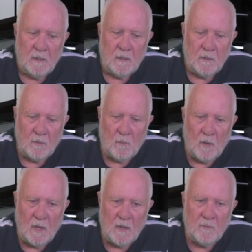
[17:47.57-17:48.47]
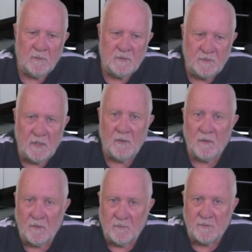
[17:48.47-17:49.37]
in a way which is
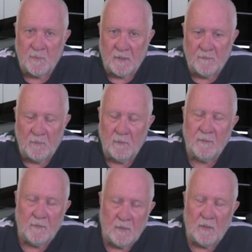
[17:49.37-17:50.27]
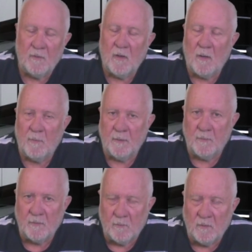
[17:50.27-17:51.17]
generally respectful, even though there are people
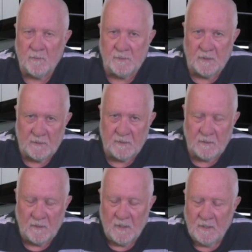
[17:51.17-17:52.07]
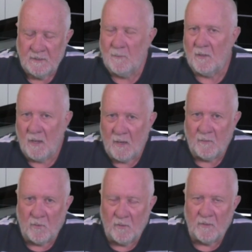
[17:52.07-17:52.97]
that will object to some of the name
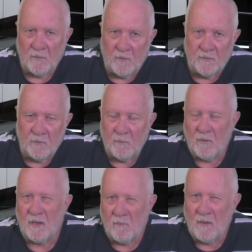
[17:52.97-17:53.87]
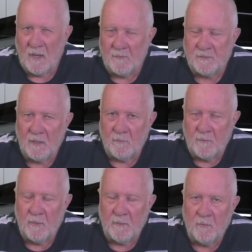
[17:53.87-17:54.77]
calling that I do when I get really upset with
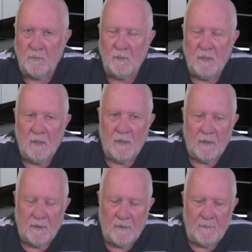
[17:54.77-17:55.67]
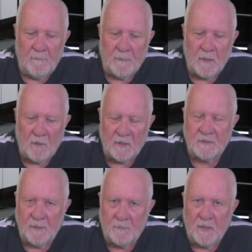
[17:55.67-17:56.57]
people. I
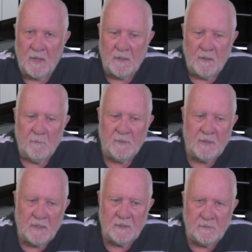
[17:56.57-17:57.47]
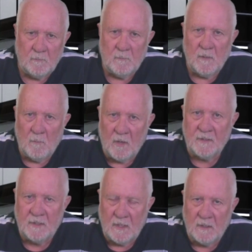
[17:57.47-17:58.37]
accept that, but that isn't, my
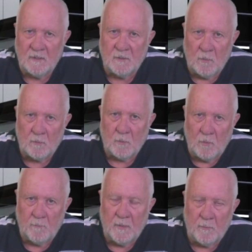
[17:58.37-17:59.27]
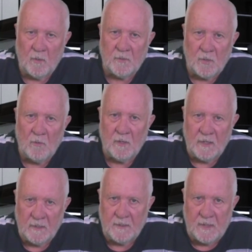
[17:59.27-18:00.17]
intent is not to hurt people. I don't
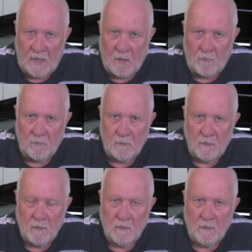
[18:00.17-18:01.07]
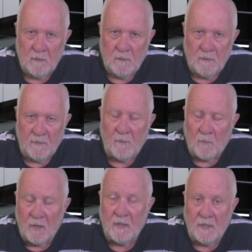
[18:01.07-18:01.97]
hit down. If I'm
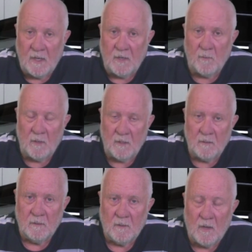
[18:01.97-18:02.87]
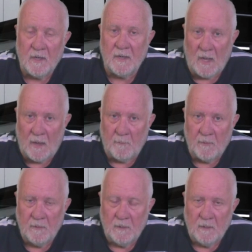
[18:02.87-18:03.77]
gonna hit anywhere, I hit up
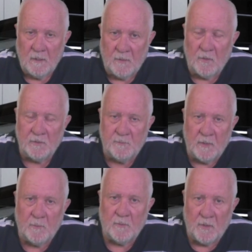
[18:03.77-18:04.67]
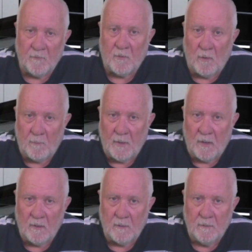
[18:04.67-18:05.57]
at those people that have got
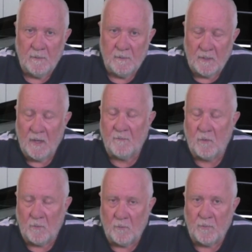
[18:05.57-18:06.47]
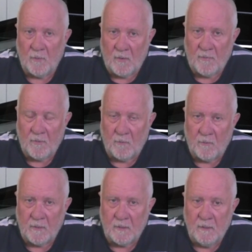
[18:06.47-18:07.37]
power, that have got
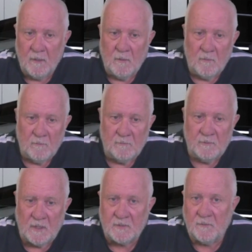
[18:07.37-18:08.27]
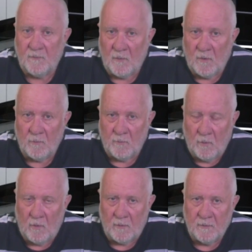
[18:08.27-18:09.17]
authority, justified or
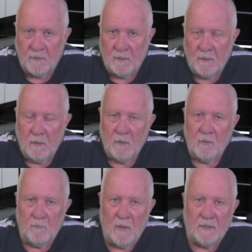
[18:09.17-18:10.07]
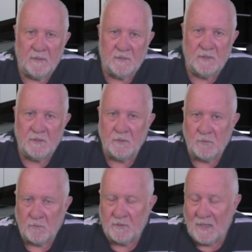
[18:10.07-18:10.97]
not, who make decisions
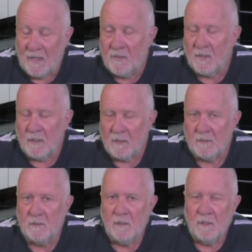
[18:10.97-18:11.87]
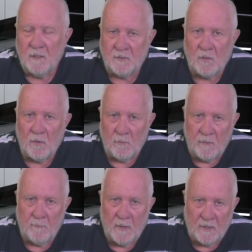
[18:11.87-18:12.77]
or say things that's going to
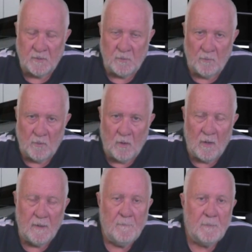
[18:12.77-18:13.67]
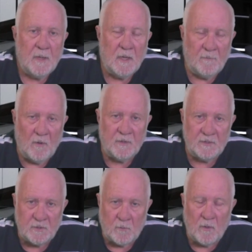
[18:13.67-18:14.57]
impact you and I. And if I
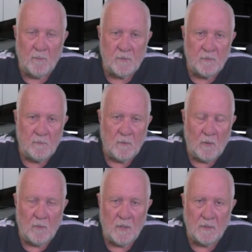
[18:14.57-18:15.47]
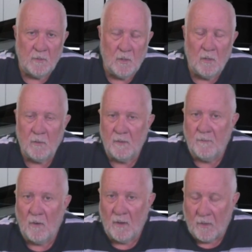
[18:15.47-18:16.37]
disagree with them, I will let you know. If
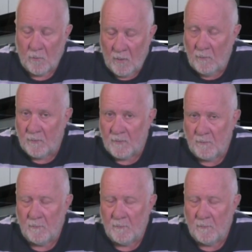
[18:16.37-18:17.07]
I agree with them,